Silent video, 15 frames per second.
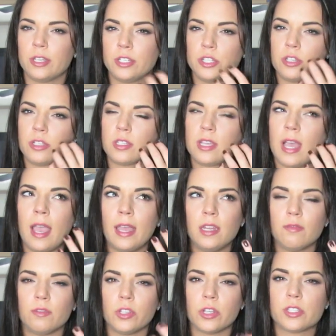It just kind
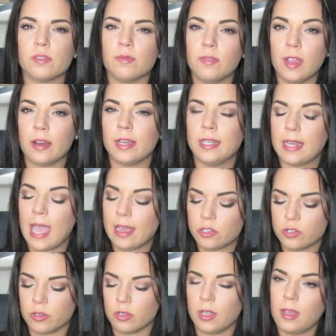of looks very
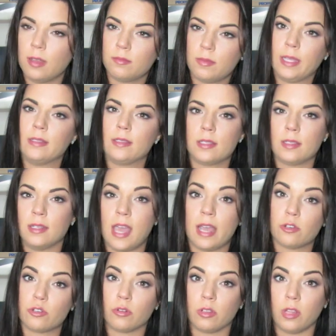natural. hence the
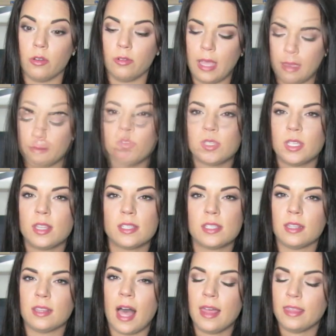natural glow name. I'm using this
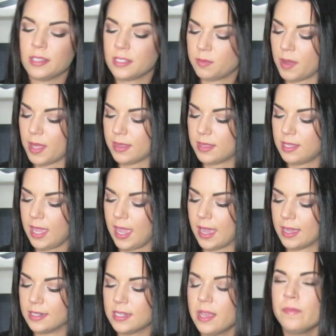a lot this month,
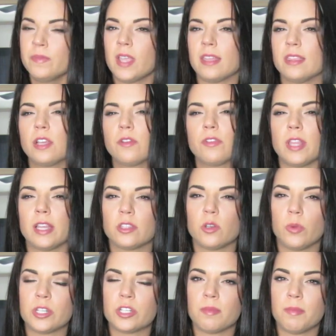and I think for like the
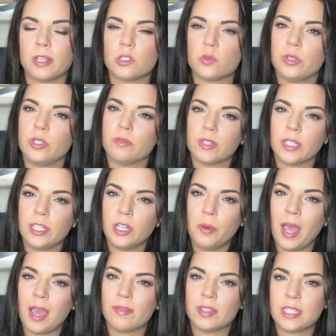winter months when you really
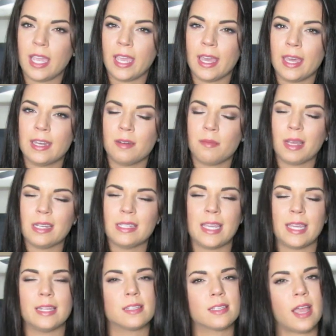don't have a tan, and my
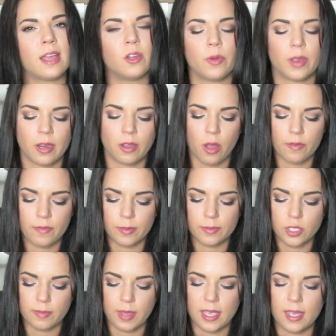tan is kind of wearing off from
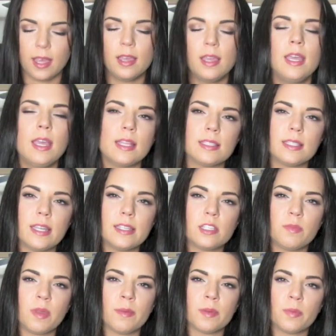Jamaica, it's nice to
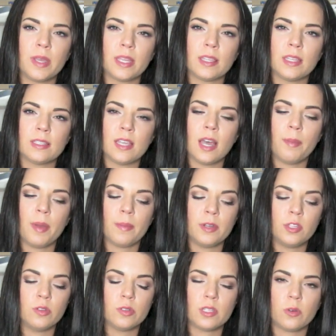be able to pick this up. I've
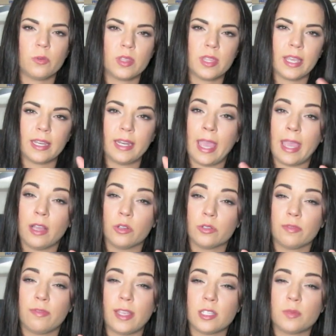been using with like an angled
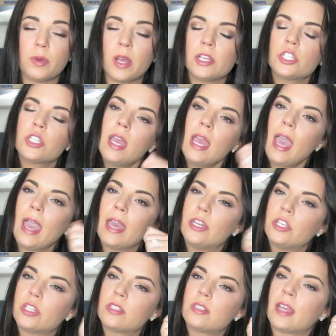face brush and
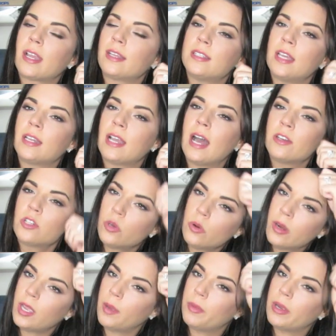just, like I said,
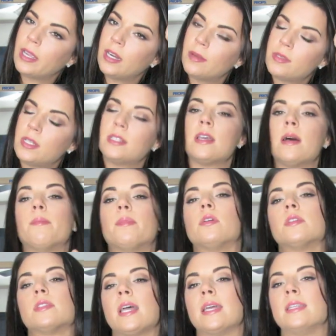contouring, bringing it up to the
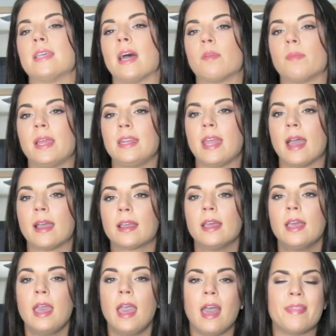temples and down my neck,
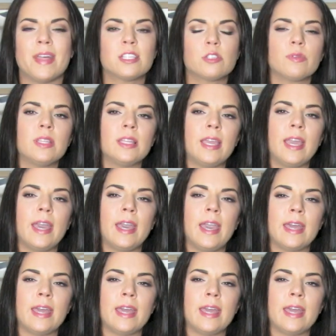and that's really it.